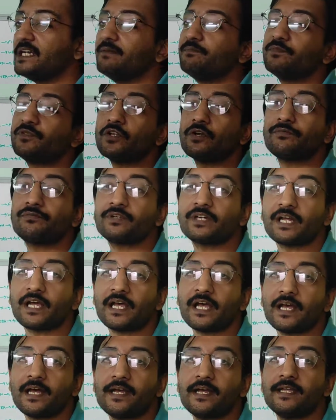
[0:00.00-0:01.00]
limbs of
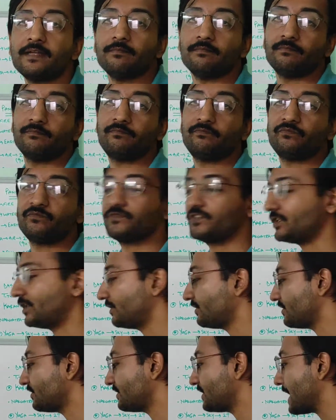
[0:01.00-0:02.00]
time.
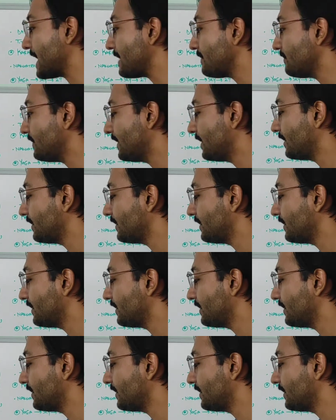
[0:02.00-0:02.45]
Which is time?